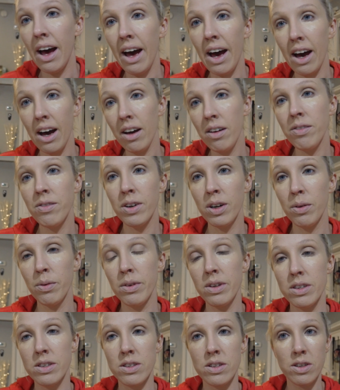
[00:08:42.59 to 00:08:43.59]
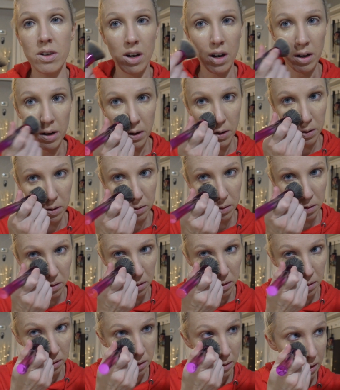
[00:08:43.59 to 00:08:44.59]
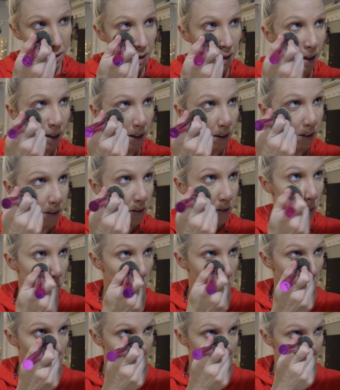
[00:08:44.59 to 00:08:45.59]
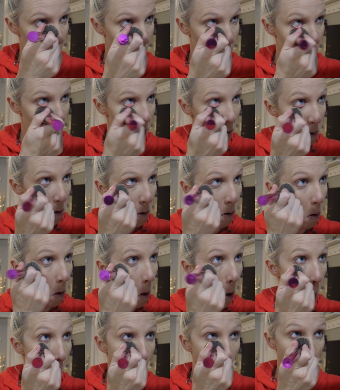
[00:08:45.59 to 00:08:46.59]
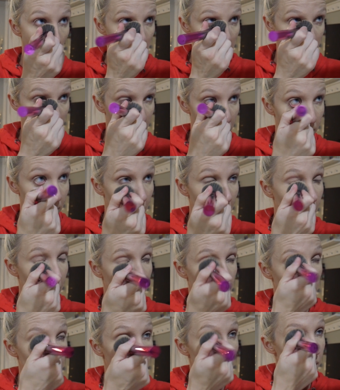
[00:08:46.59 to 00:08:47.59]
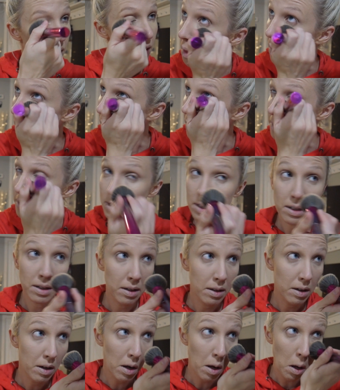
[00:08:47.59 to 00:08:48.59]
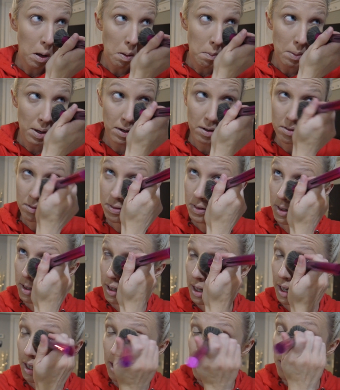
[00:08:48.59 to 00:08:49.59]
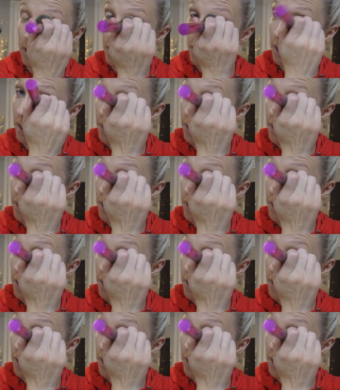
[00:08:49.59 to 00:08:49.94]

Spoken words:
Ivory was darker looking in the store than Fair. That did. I don't feel like